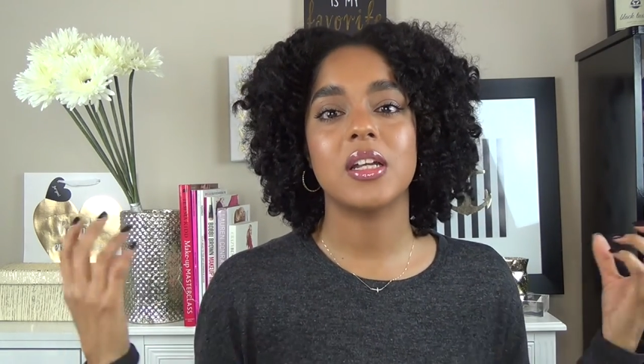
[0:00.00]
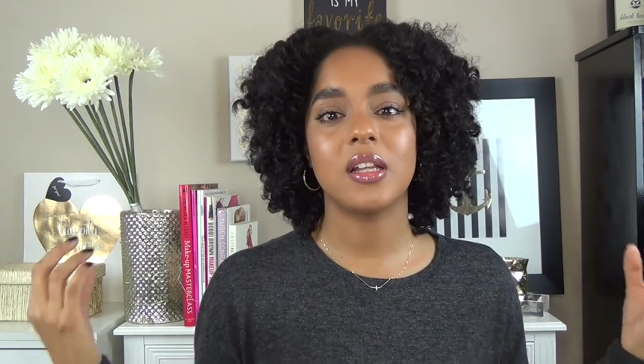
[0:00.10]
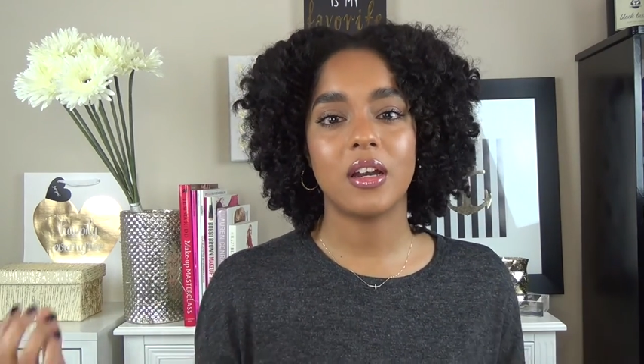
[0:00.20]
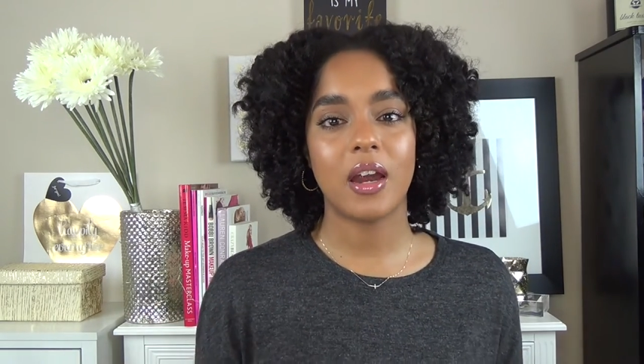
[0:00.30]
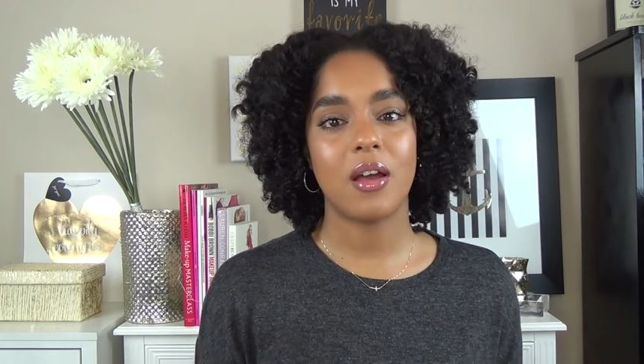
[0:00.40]

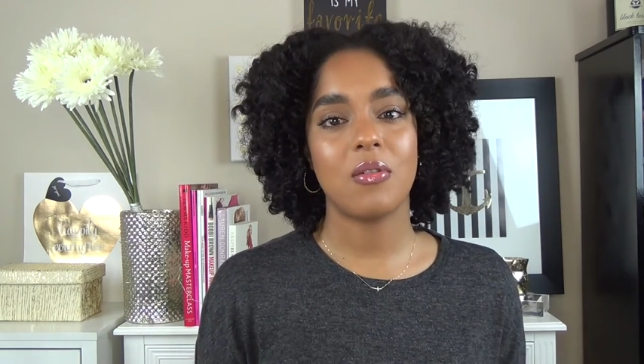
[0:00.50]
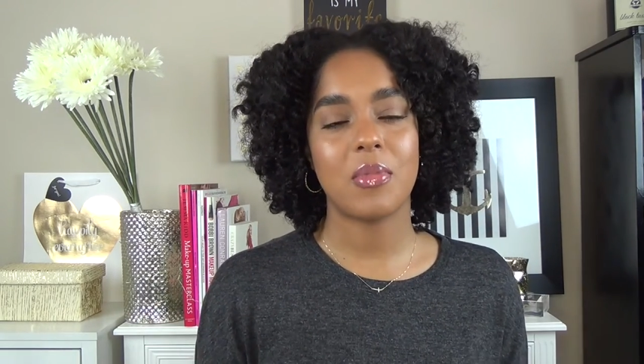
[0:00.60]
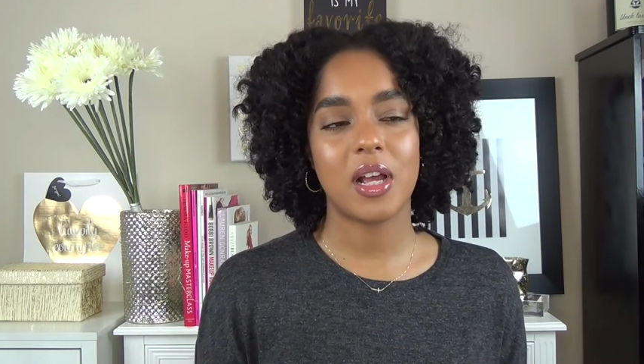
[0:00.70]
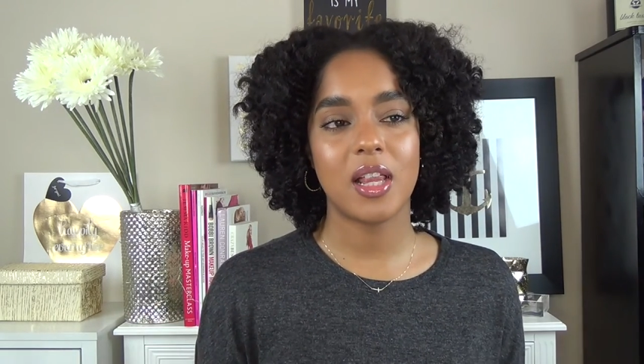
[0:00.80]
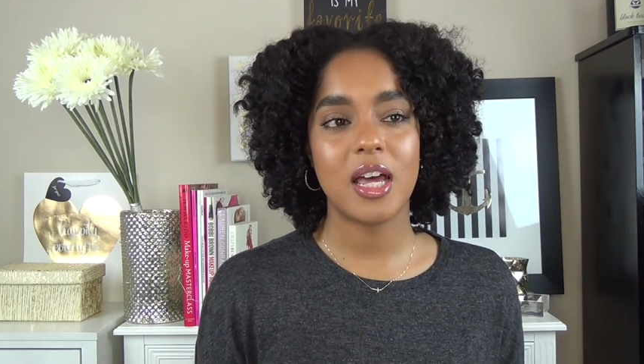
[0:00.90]
clear out
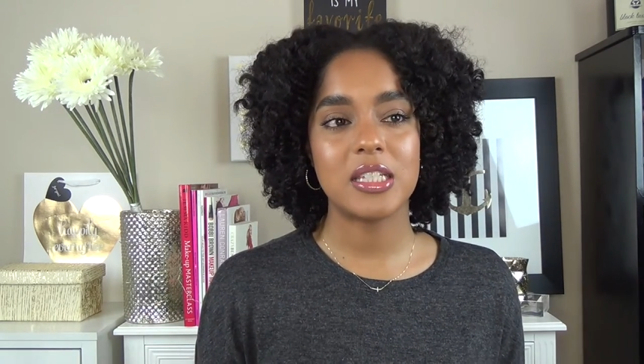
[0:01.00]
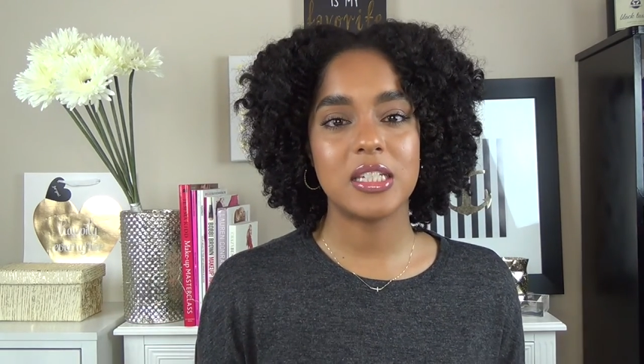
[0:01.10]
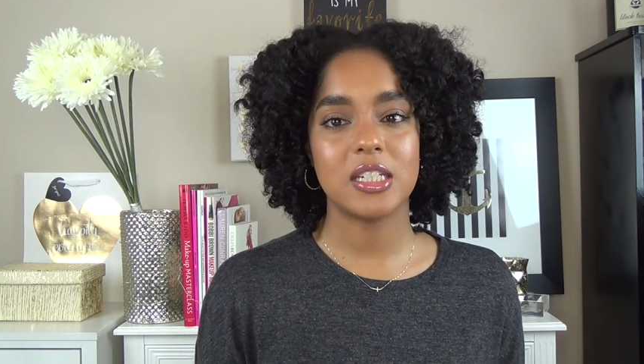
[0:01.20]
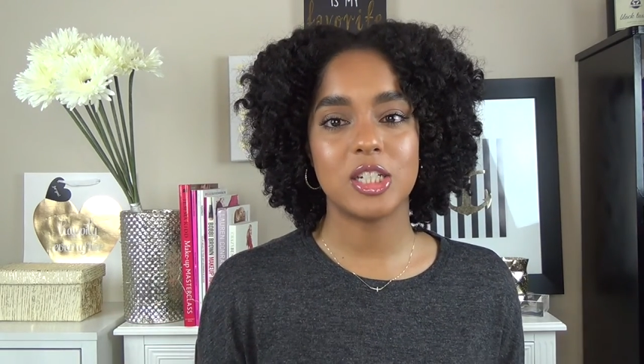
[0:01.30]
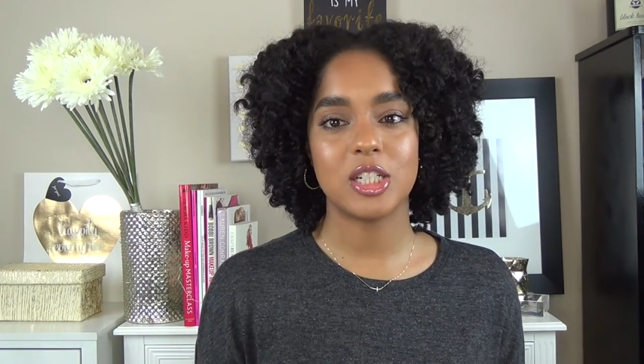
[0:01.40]
my
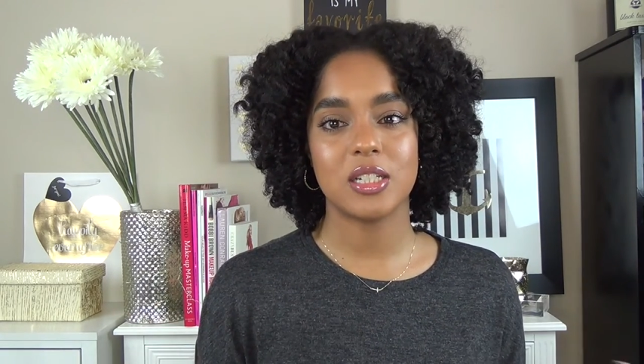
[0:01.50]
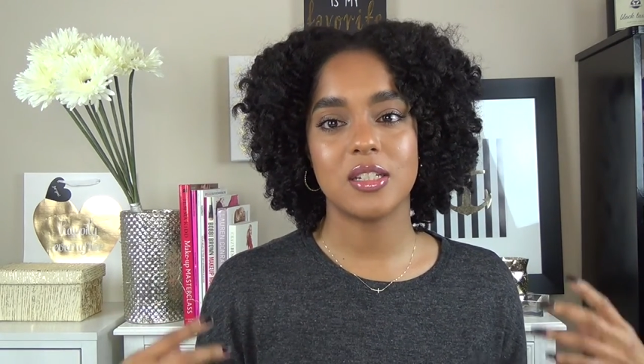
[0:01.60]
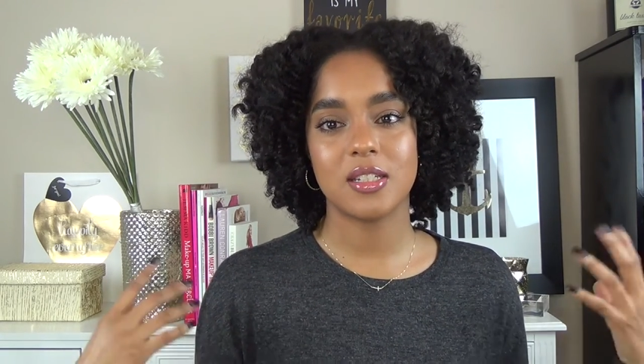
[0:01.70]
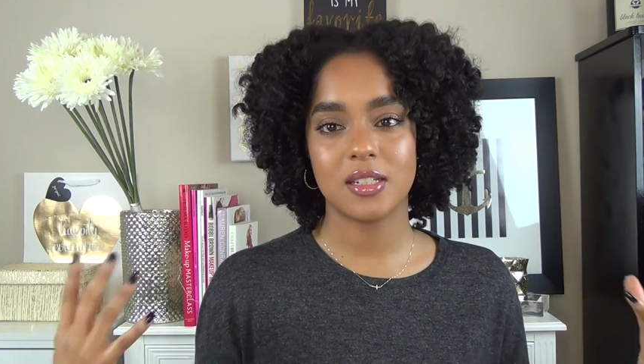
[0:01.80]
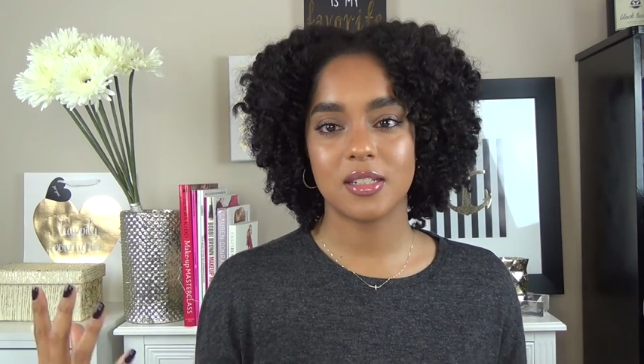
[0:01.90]
closet and
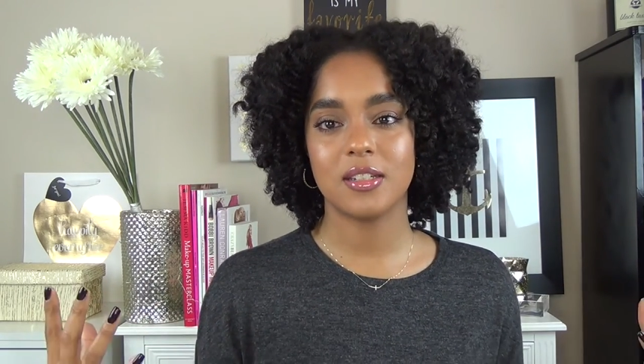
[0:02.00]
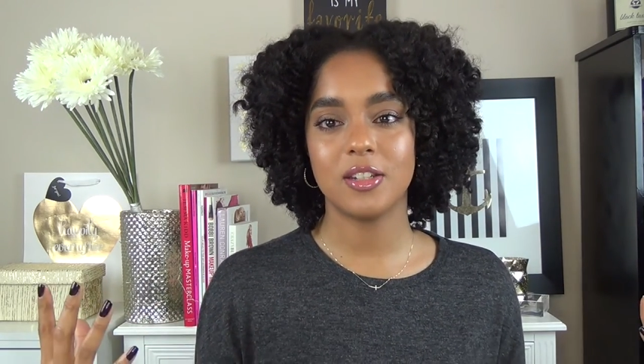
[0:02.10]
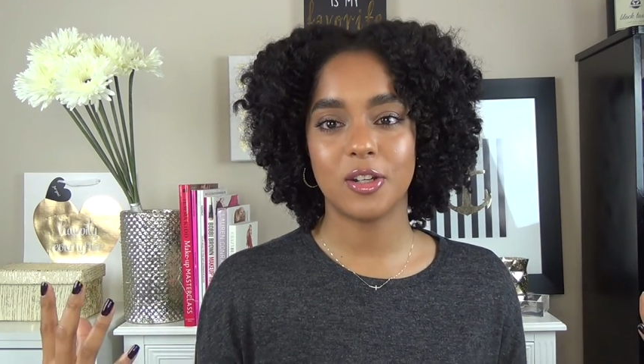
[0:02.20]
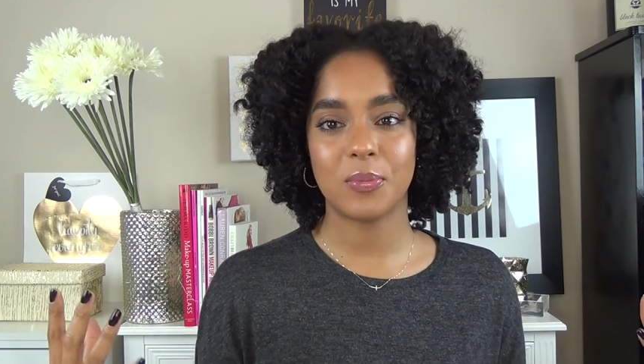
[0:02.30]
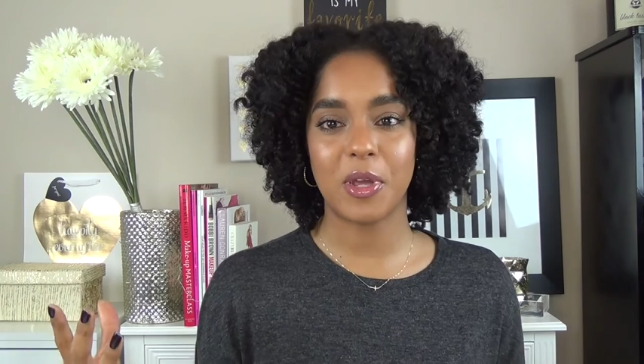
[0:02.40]
just
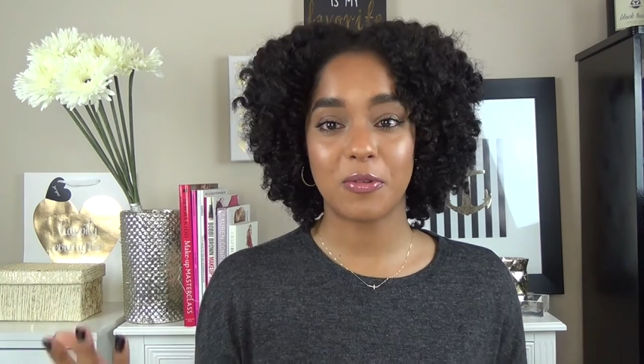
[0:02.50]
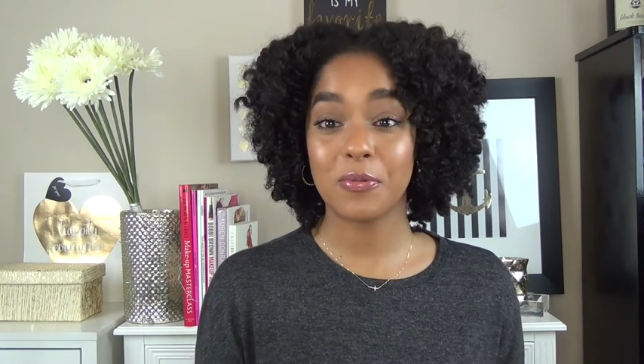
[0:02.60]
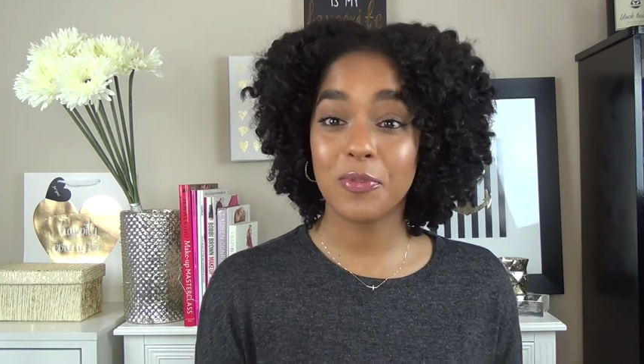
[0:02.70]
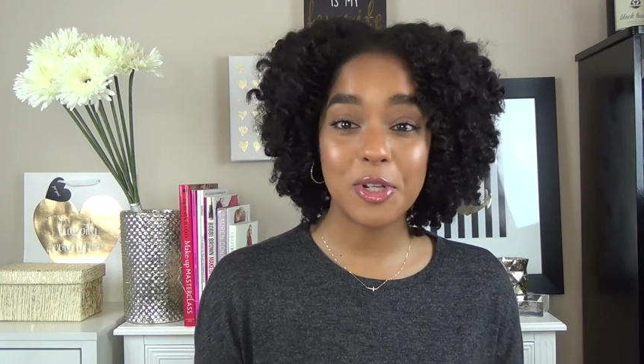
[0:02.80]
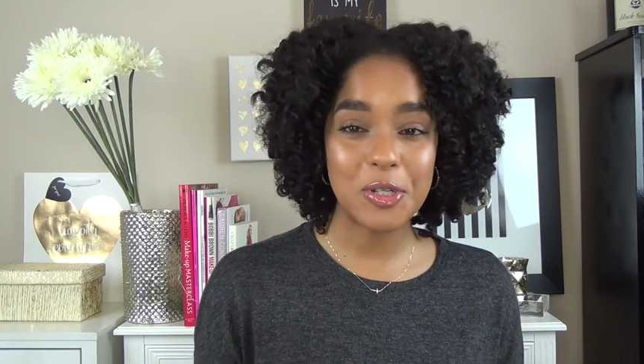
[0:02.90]
you know, make
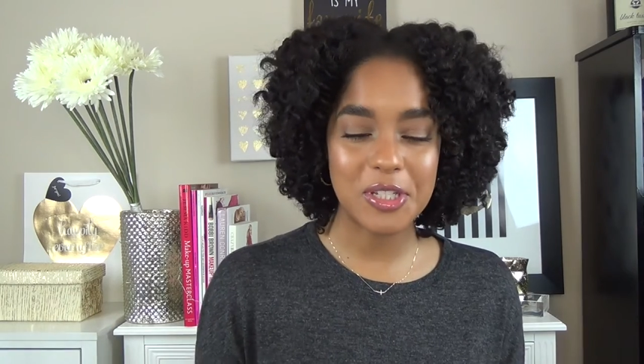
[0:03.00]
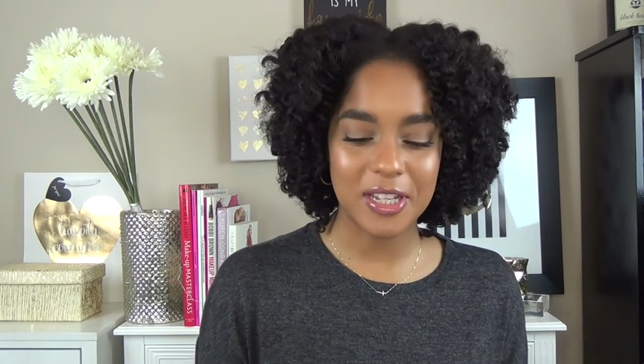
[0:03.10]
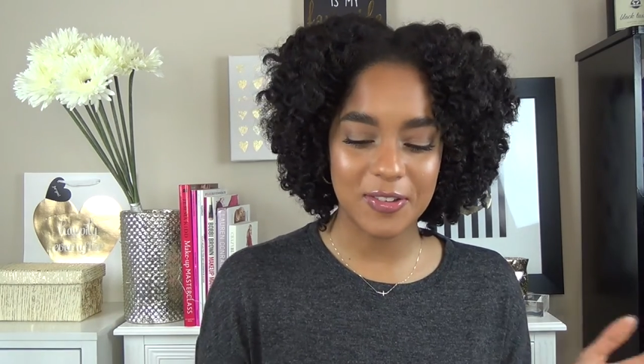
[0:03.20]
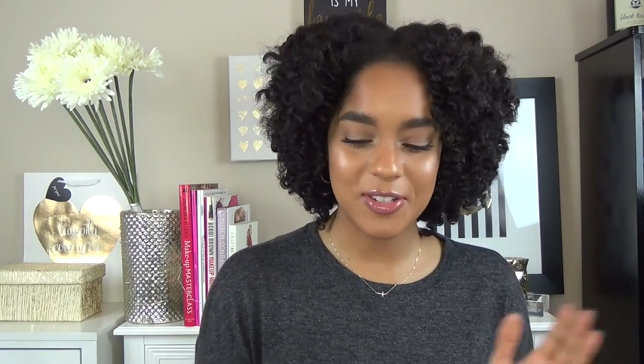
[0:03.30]
room for new stuff.